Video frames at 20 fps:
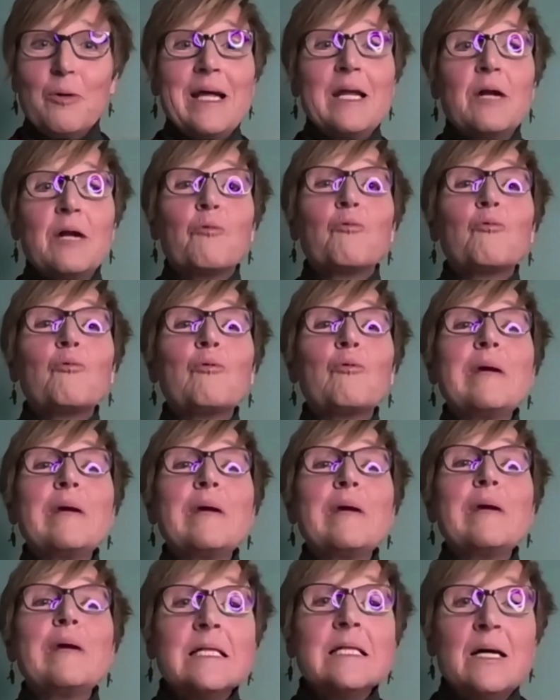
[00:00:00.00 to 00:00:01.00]
in a
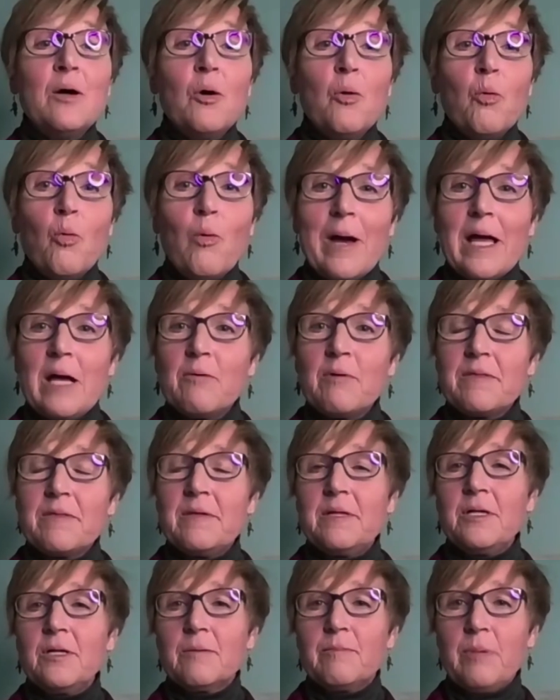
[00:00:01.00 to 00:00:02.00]
real way
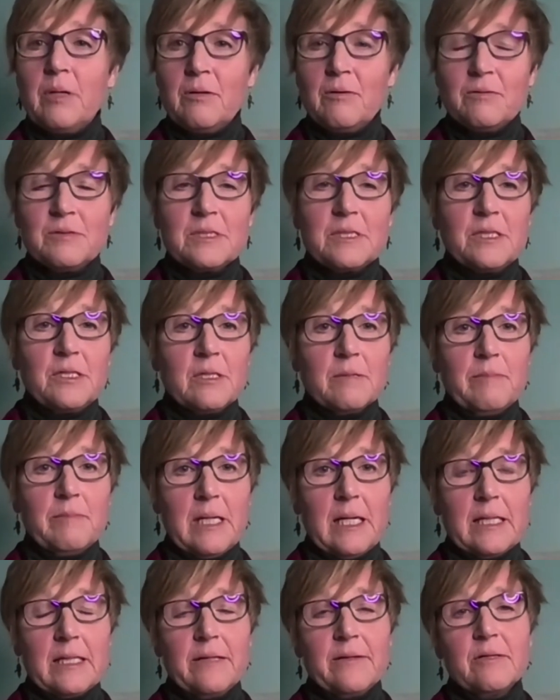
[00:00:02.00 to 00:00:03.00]
within your bones and your body.